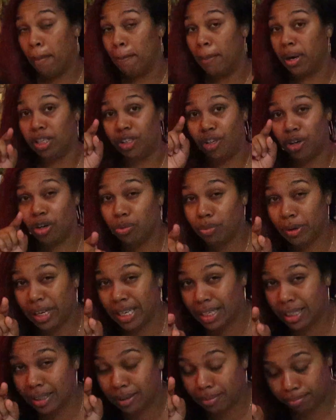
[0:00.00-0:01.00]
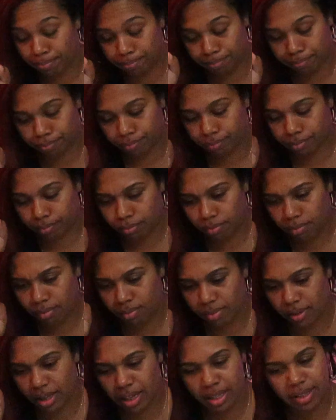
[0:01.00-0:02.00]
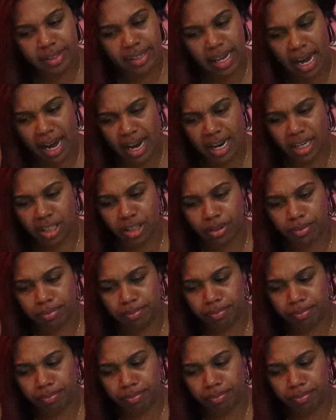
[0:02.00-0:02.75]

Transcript: But your reading, Sag,